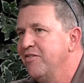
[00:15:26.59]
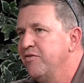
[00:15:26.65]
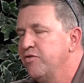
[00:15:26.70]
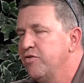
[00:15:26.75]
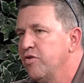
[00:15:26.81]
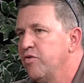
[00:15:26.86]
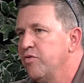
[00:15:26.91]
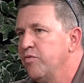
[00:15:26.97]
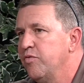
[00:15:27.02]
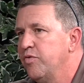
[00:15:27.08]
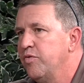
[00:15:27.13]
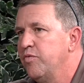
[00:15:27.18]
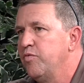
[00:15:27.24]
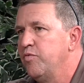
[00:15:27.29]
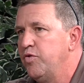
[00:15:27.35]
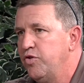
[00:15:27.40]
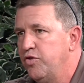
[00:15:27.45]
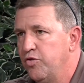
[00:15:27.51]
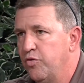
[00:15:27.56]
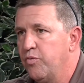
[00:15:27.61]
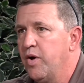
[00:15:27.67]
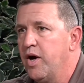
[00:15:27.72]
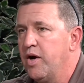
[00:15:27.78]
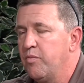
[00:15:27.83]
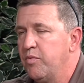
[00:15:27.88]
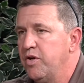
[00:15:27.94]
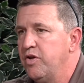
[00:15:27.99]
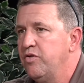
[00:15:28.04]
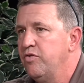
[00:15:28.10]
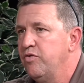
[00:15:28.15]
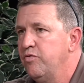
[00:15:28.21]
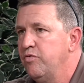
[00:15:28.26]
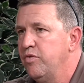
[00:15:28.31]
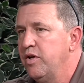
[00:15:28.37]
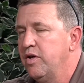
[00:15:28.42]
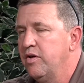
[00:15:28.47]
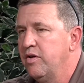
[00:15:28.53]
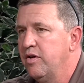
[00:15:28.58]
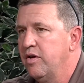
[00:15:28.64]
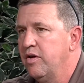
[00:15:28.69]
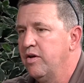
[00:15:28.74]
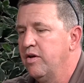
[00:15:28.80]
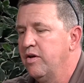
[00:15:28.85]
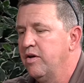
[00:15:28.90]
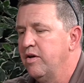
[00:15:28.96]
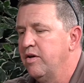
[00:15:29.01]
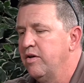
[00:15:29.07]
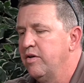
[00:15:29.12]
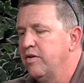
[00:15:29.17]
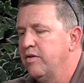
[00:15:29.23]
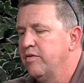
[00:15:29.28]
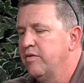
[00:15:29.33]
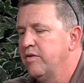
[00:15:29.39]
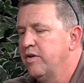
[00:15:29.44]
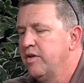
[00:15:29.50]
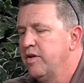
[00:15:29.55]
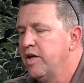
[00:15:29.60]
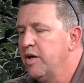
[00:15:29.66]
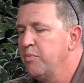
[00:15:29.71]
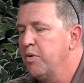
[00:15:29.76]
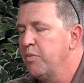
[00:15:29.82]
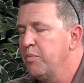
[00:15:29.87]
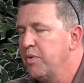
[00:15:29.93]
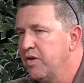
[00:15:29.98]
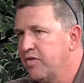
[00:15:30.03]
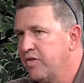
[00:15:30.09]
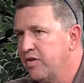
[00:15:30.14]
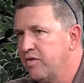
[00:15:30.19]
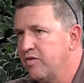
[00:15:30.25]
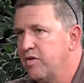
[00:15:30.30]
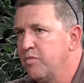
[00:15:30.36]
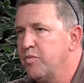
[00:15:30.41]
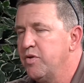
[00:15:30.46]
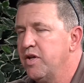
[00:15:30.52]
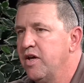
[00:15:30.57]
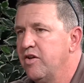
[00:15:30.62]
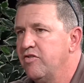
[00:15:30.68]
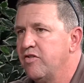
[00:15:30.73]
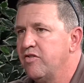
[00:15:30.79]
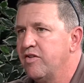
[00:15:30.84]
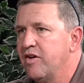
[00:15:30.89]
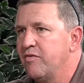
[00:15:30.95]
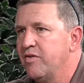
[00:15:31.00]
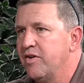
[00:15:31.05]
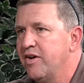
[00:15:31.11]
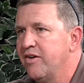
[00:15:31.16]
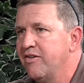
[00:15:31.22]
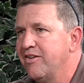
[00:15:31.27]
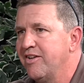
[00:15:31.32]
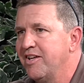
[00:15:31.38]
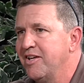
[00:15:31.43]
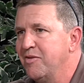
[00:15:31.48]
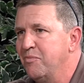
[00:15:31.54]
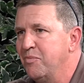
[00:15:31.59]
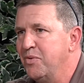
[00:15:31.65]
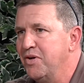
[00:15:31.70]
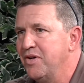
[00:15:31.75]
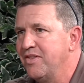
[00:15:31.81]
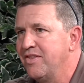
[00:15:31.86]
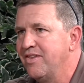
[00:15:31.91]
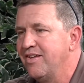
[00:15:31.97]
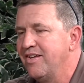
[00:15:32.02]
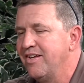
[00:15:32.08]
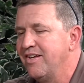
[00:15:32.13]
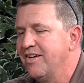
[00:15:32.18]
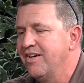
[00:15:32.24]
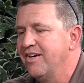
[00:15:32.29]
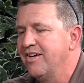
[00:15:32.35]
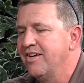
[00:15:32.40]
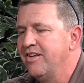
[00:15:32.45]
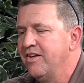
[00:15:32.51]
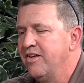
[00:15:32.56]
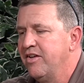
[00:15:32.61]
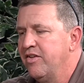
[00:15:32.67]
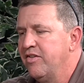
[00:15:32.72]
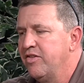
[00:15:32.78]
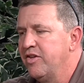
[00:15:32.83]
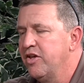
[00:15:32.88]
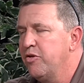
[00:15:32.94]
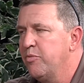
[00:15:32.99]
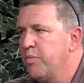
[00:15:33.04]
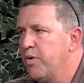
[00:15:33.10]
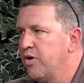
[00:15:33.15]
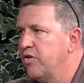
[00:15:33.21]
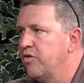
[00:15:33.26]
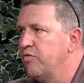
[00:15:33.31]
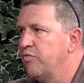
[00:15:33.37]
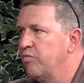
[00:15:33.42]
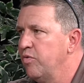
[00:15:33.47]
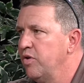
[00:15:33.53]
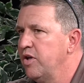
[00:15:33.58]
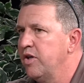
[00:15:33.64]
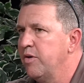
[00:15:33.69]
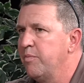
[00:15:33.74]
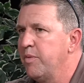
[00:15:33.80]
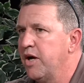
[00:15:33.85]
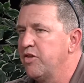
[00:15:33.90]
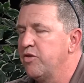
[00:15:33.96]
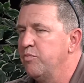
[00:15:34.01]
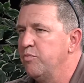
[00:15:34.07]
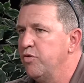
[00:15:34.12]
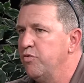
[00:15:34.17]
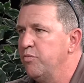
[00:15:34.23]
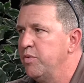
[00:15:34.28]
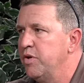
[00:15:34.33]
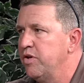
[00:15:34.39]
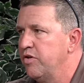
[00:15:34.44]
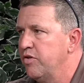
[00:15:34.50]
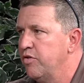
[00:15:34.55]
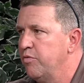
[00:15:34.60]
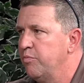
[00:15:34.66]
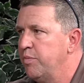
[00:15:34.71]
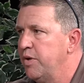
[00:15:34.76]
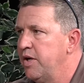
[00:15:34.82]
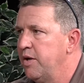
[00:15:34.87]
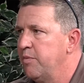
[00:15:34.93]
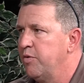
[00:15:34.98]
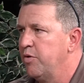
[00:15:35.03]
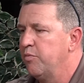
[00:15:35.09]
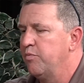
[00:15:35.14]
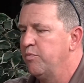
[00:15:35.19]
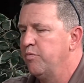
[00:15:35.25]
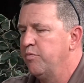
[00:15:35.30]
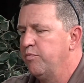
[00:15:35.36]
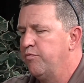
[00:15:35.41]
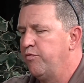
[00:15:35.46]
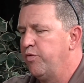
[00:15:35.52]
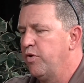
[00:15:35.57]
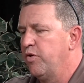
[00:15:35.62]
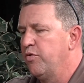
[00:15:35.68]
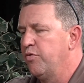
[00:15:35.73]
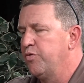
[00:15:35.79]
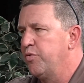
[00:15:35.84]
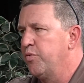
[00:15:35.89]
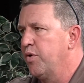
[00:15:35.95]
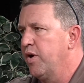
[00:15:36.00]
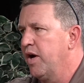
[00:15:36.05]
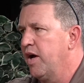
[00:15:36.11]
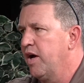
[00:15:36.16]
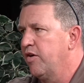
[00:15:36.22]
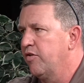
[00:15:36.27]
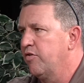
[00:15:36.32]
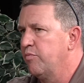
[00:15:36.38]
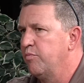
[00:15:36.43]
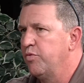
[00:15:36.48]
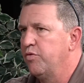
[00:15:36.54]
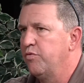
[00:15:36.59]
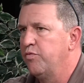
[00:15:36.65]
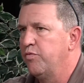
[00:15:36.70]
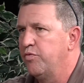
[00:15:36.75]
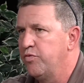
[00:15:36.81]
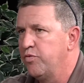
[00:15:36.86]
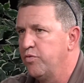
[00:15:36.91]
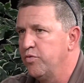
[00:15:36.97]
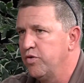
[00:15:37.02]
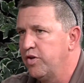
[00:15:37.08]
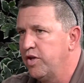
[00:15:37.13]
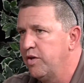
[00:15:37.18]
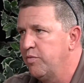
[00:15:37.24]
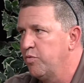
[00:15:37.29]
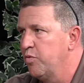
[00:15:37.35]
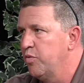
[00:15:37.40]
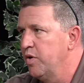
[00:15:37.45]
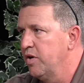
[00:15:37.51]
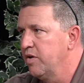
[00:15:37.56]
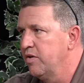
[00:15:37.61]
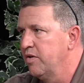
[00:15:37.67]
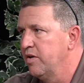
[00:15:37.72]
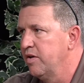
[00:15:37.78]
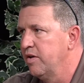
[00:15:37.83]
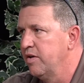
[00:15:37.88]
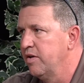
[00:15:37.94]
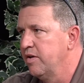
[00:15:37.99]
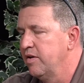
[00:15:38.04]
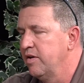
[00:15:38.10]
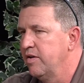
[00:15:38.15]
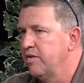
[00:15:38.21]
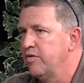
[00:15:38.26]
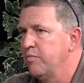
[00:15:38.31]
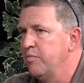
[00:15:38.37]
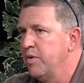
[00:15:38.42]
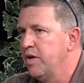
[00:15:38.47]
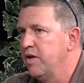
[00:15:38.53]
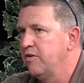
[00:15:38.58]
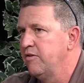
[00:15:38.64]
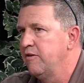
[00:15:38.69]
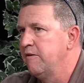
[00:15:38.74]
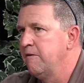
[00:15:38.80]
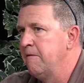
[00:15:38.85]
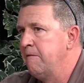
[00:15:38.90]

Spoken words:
So you're right. We do implement the simulations every now and again, but the other part is really about the movement, being able to flow through a house and move through a team quickly. It's amazing.